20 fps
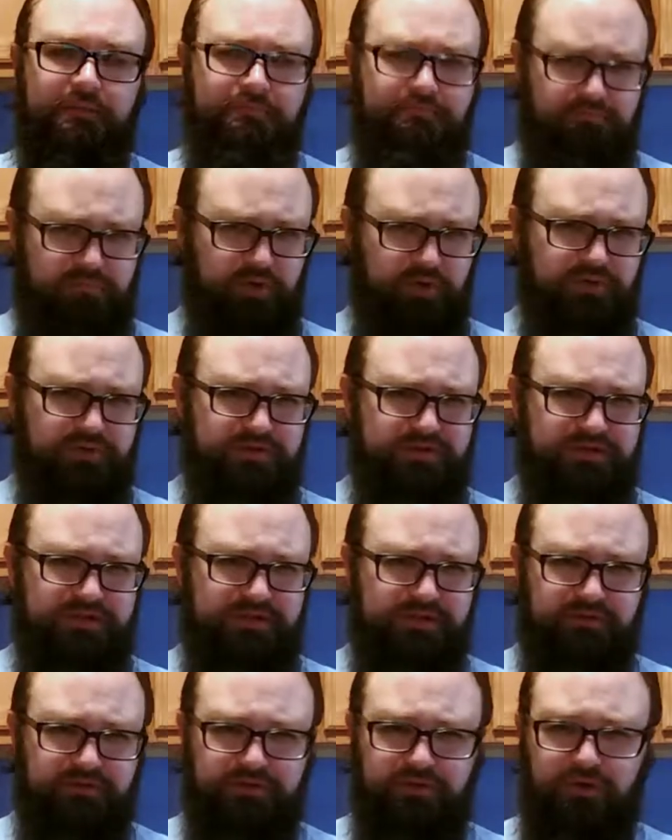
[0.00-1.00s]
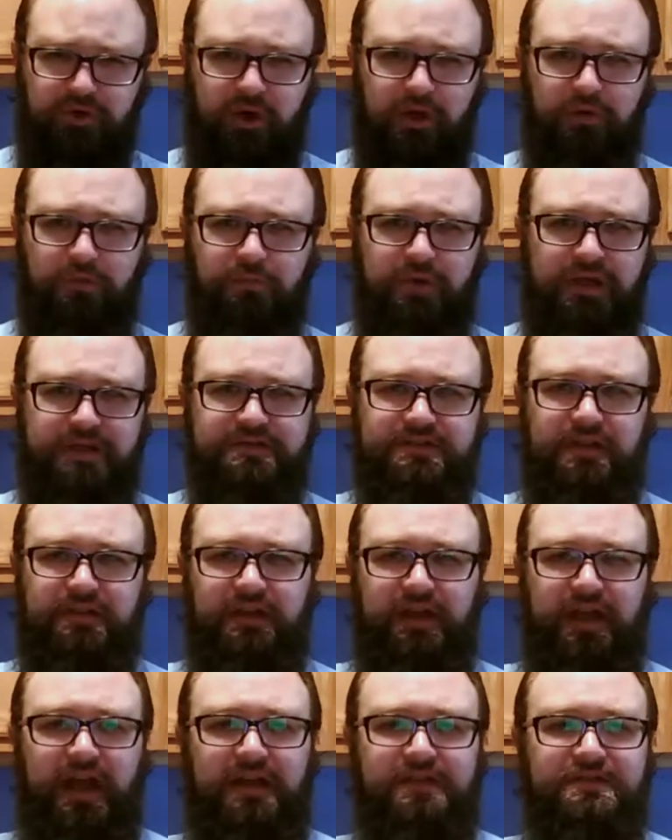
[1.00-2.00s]
Mutants still grow based on
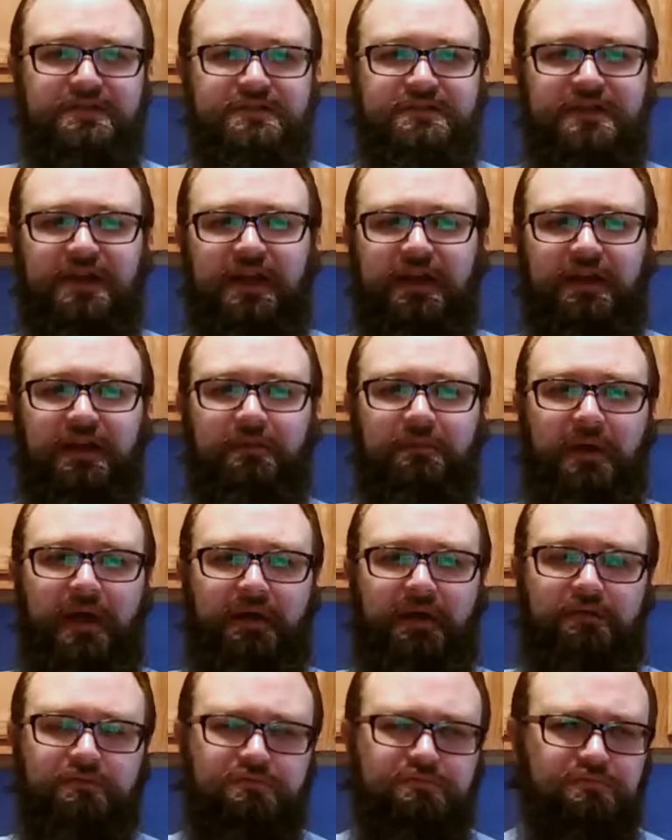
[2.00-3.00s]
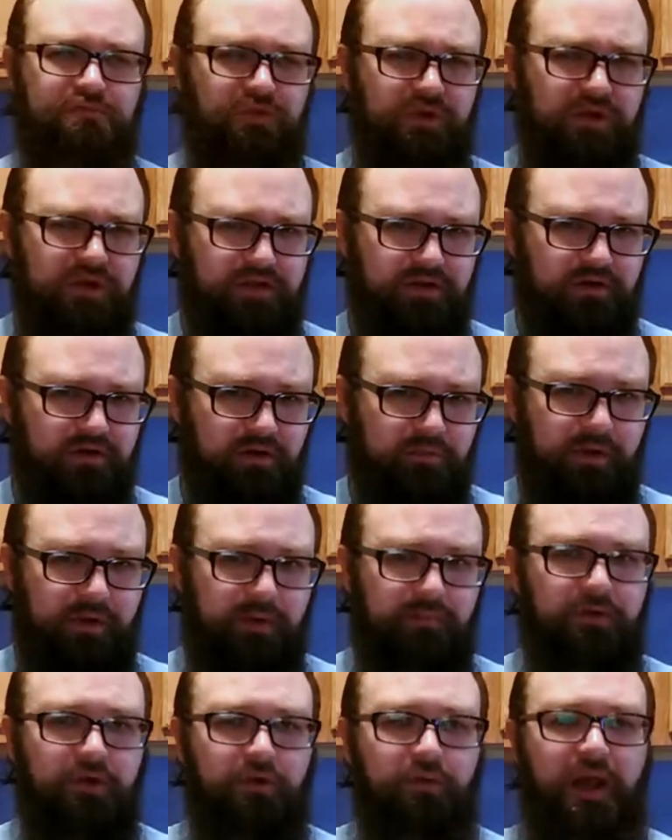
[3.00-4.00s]
the actions taken in battle, with a little
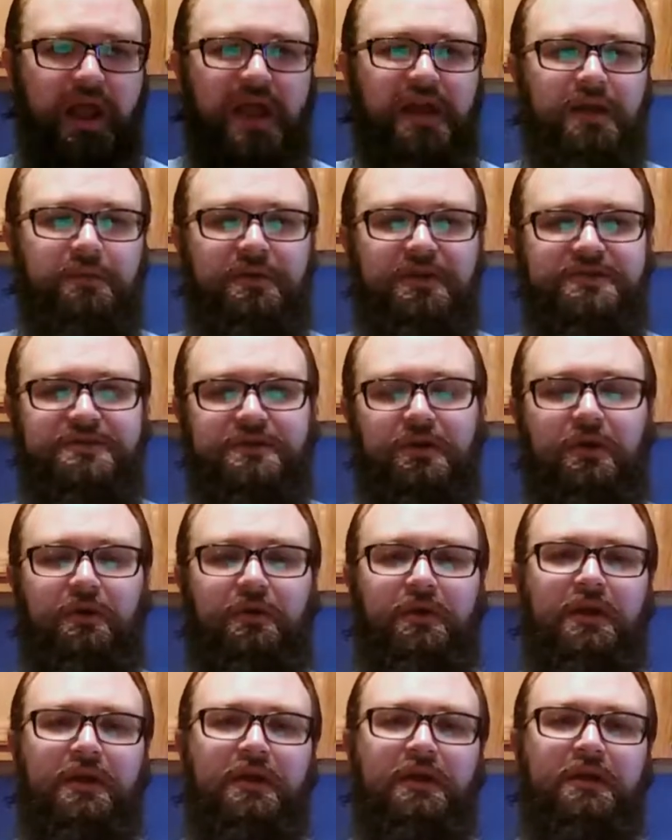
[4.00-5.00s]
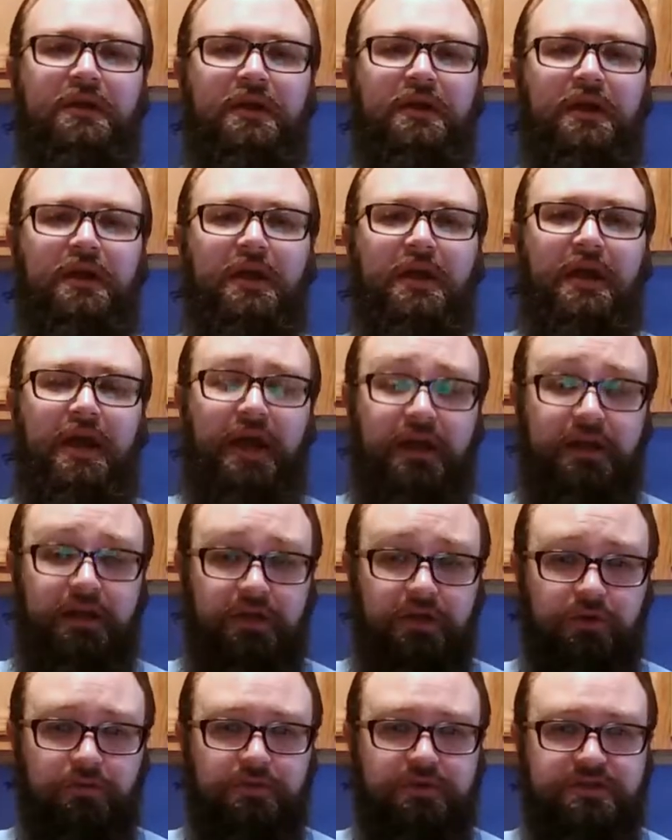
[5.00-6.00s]
bit more randomness thrown in. And
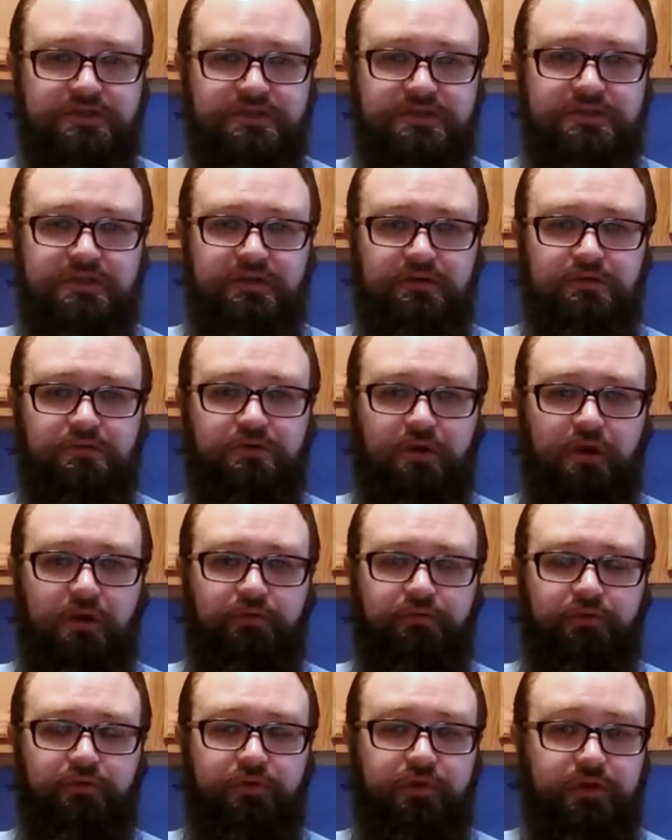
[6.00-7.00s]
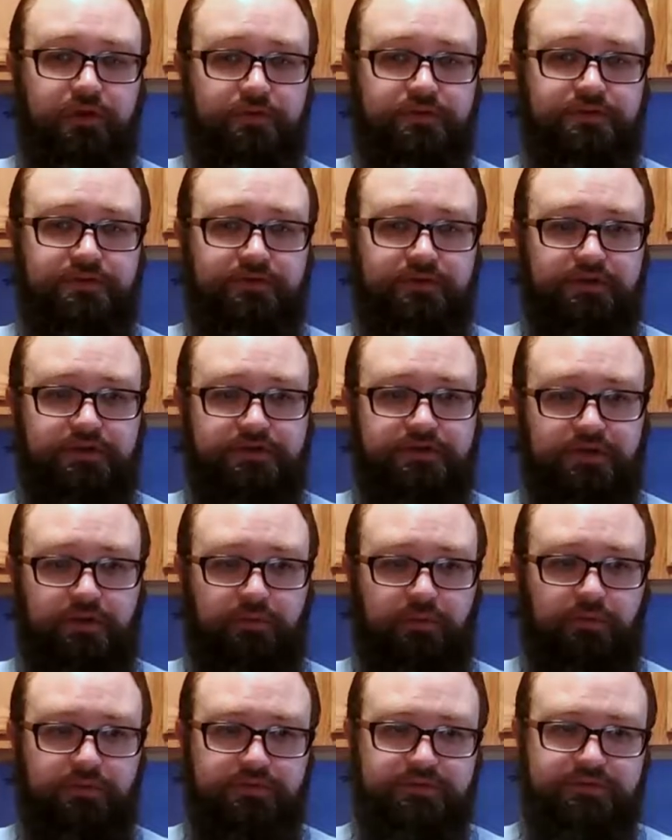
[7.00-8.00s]
humans still grow through the use of
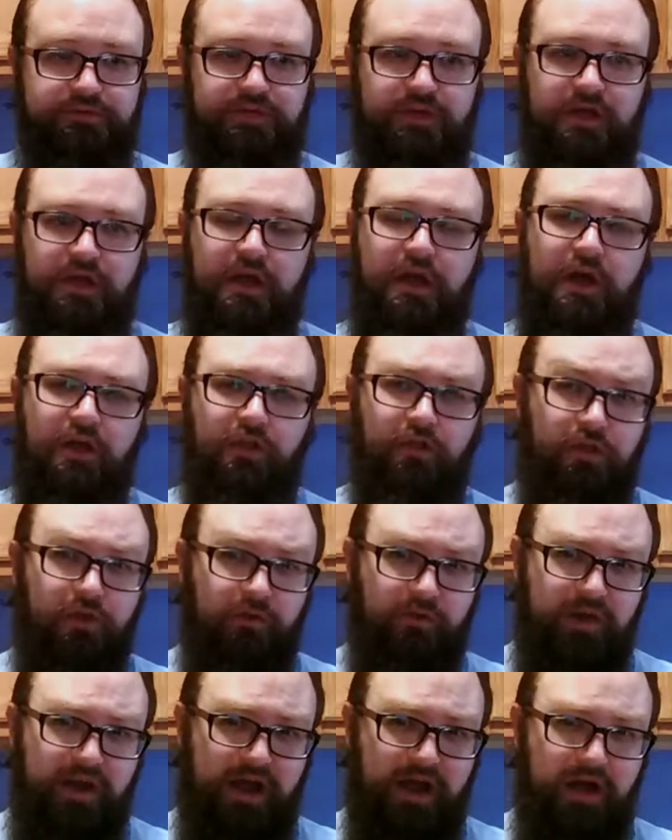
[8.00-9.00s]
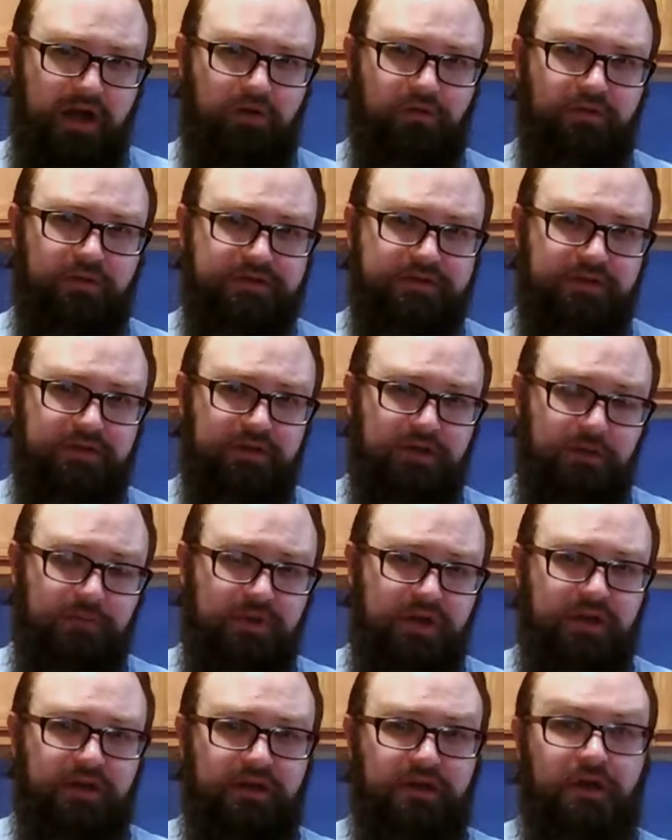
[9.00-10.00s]
consumables, though now there's a
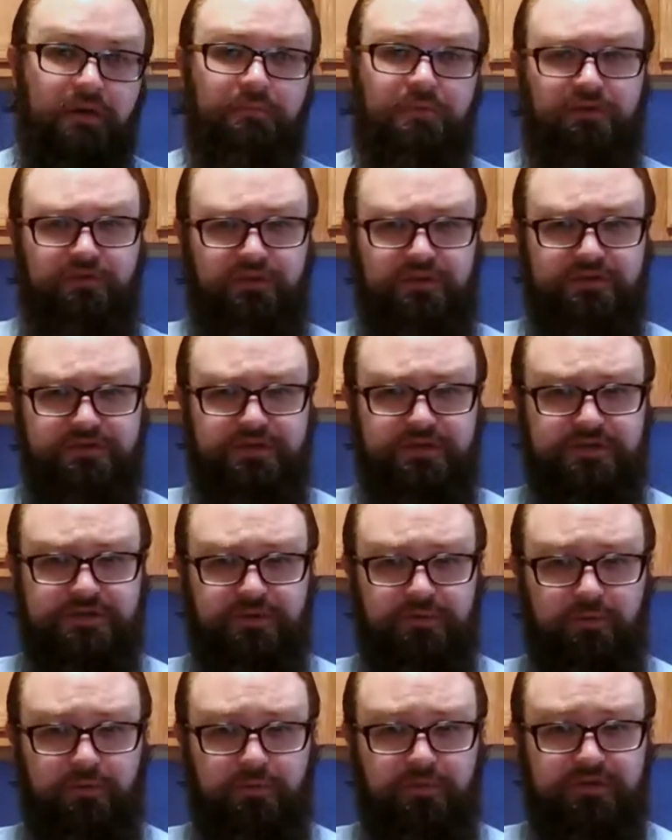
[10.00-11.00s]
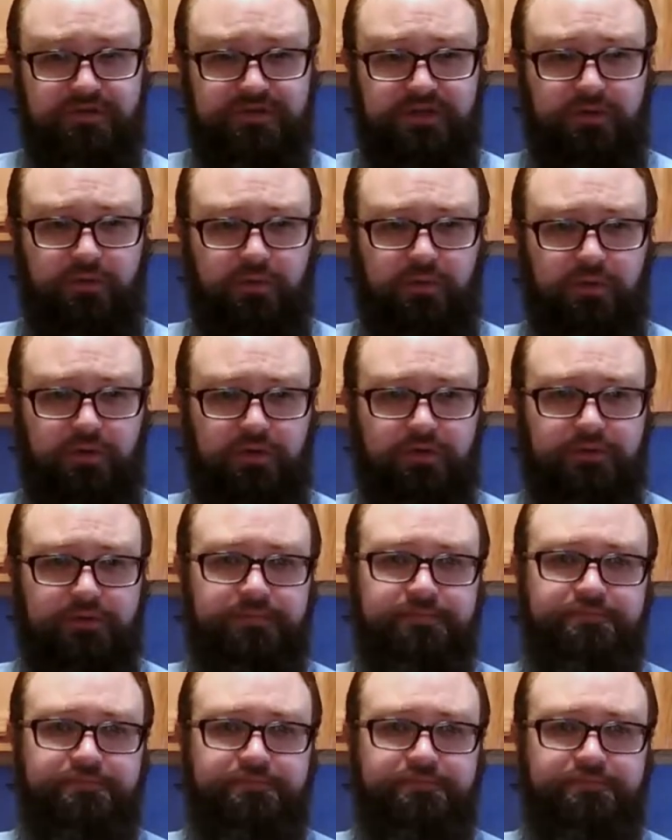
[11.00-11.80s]
limited number of those consumables in the world.